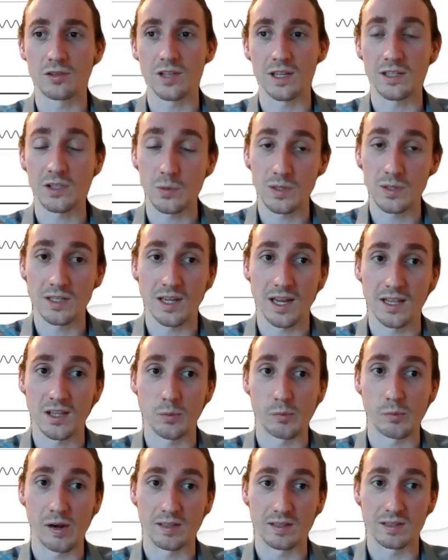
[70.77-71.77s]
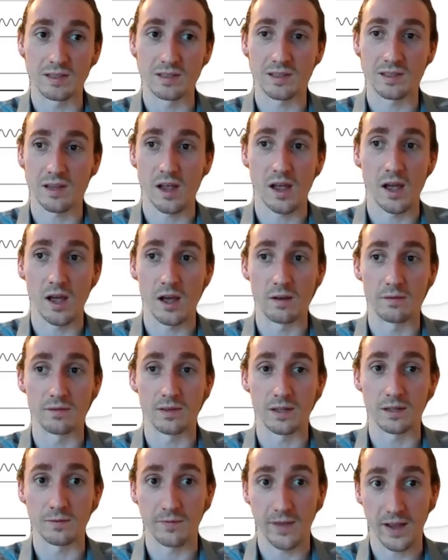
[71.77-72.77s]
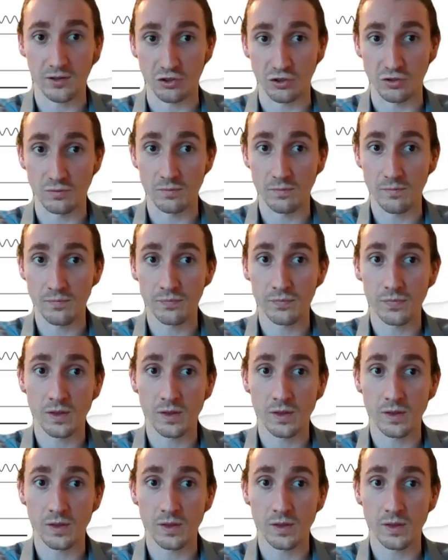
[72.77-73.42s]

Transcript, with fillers: tend to indicate the presence of infection.